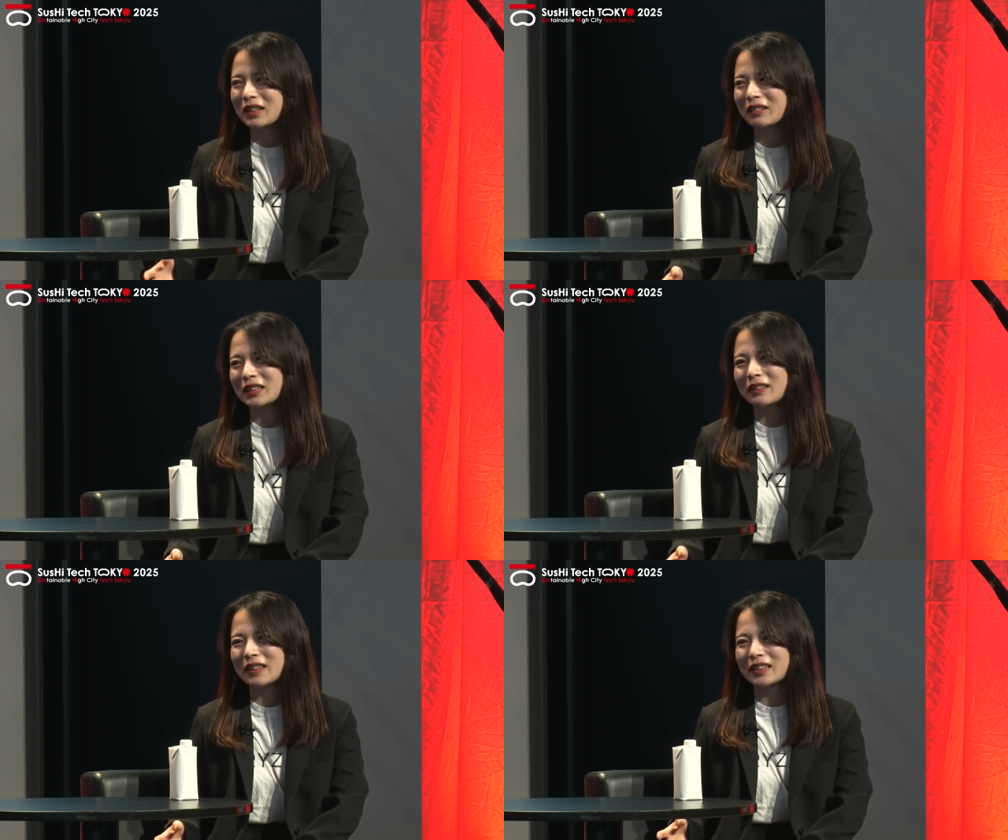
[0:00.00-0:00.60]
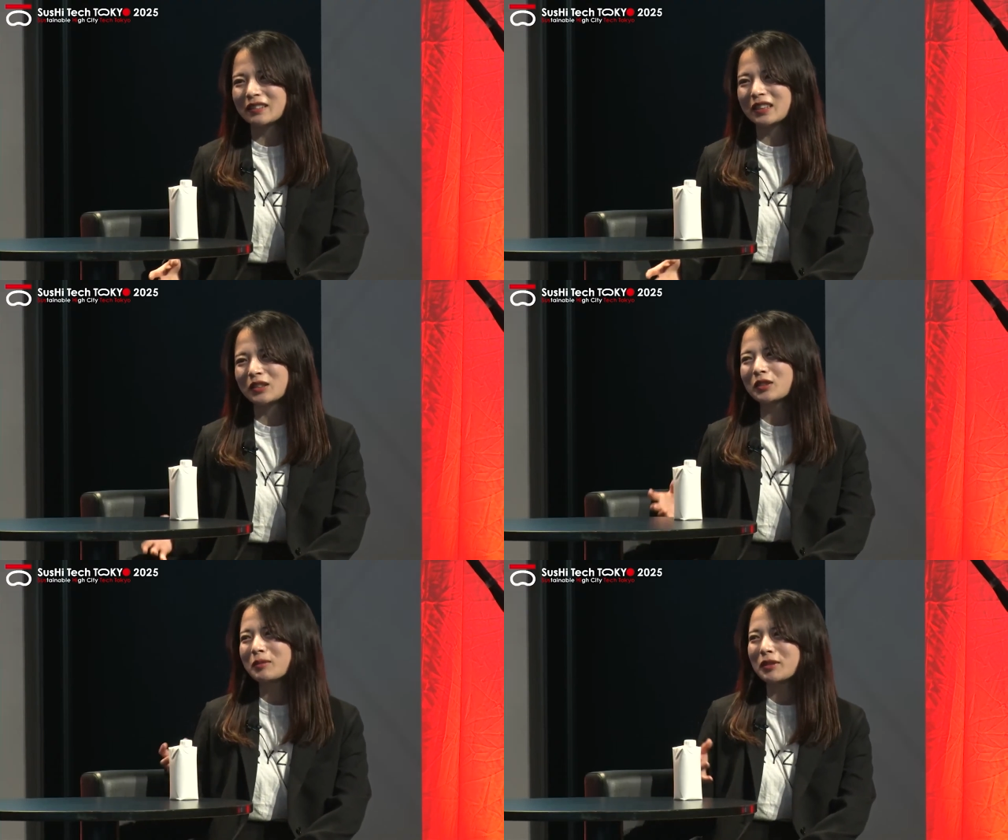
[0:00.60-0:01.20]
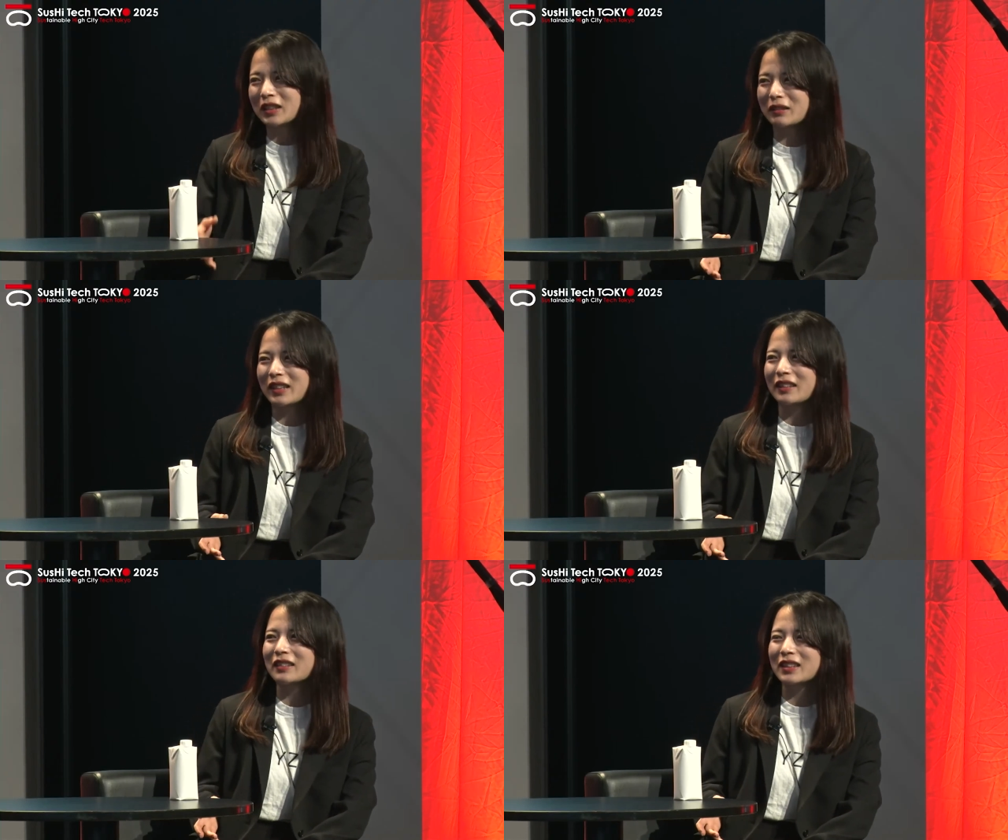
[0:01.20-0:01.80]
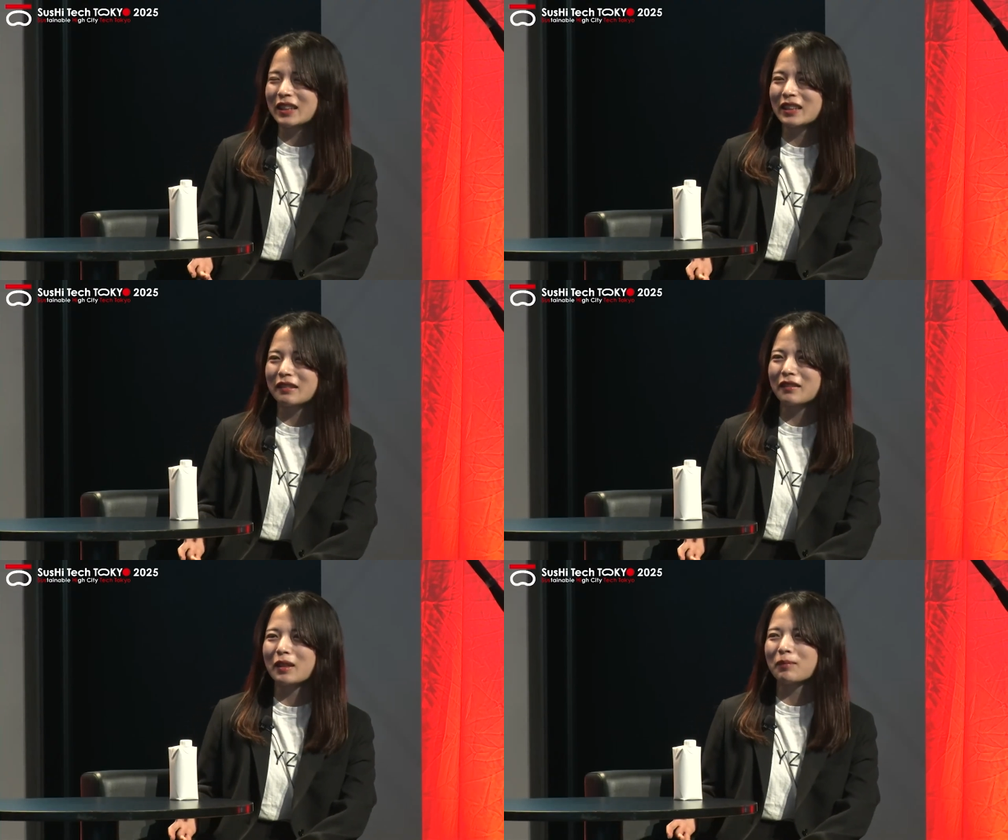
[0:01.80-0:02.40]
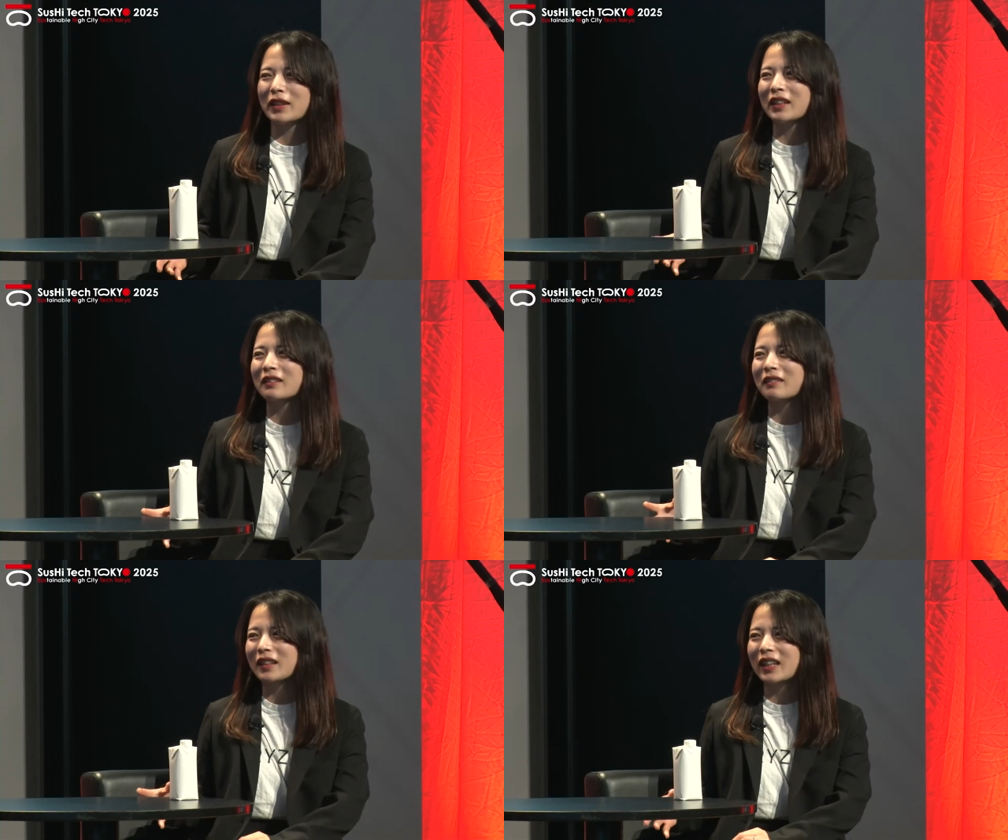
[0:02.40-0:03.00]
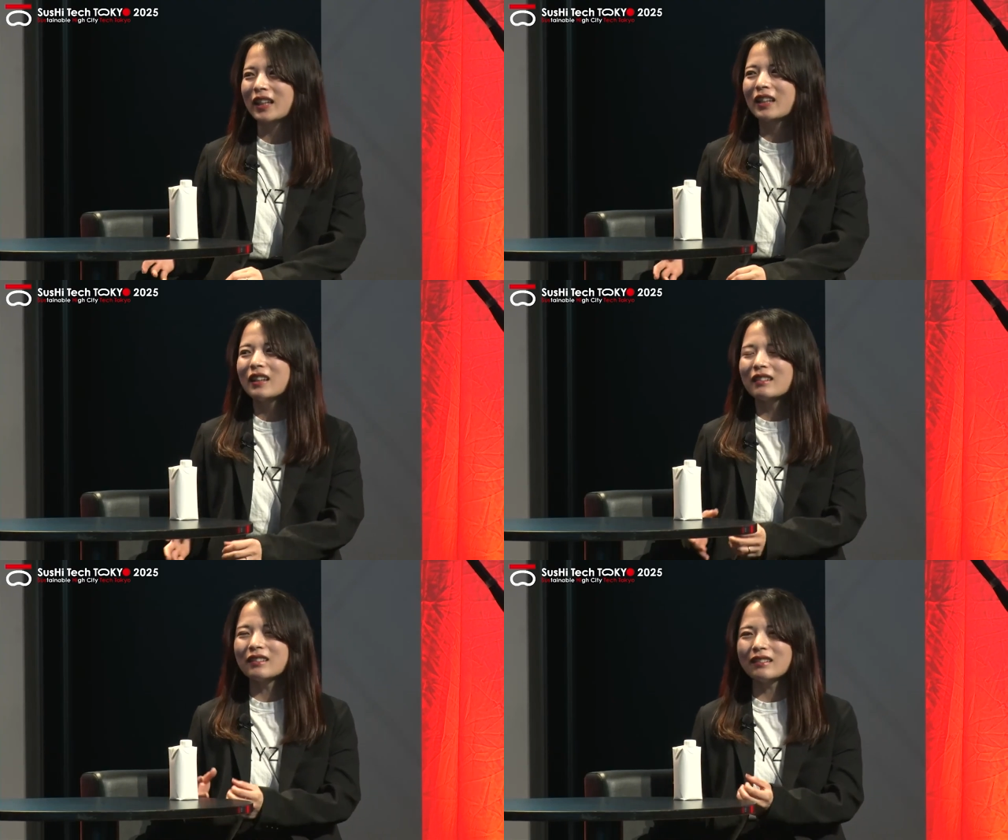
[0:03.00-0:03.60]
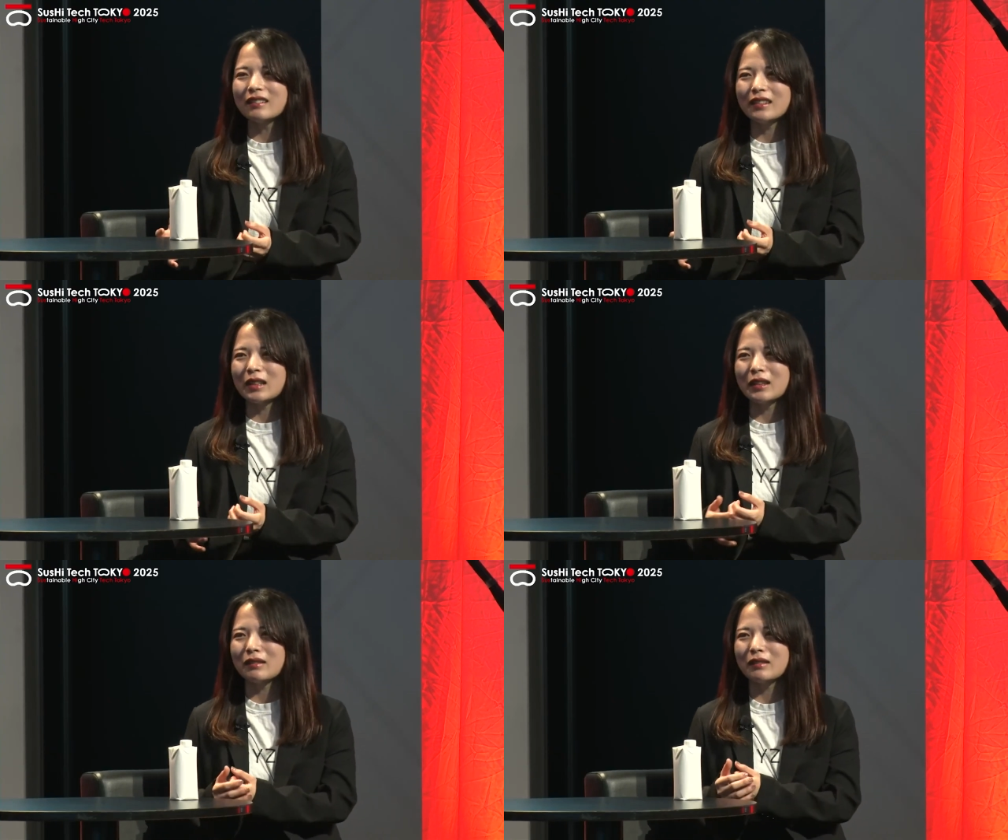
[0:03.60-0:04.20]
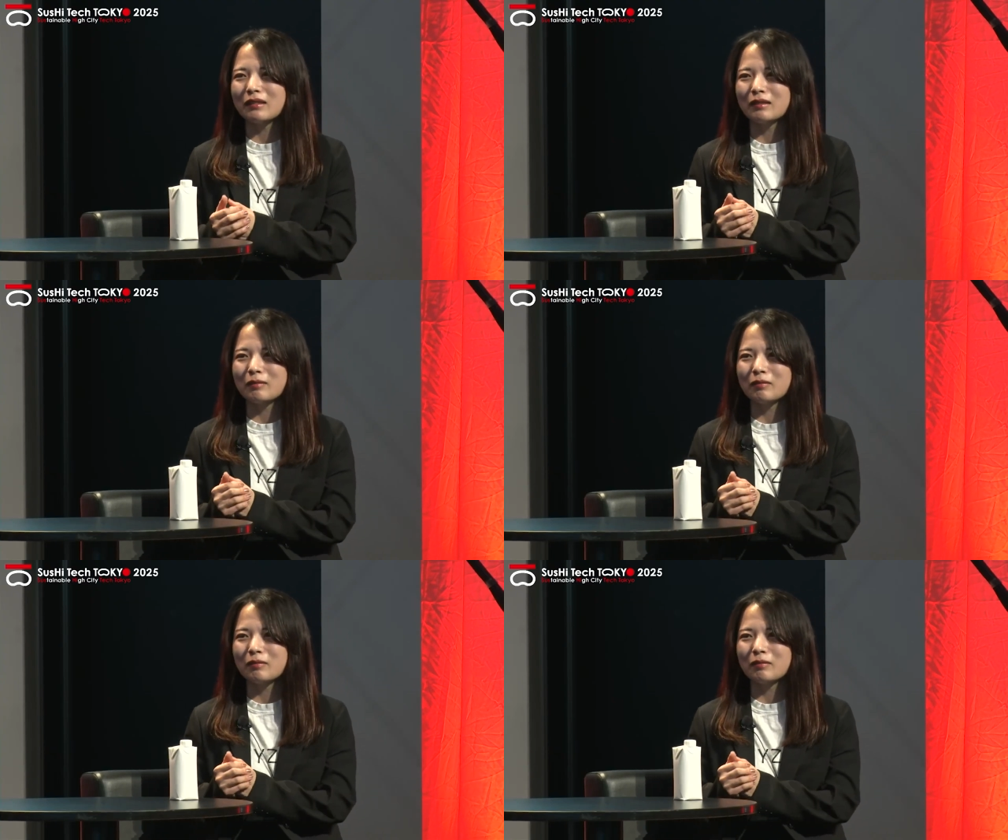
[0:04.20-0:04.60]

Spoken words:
But it is not that we want to provide medicine,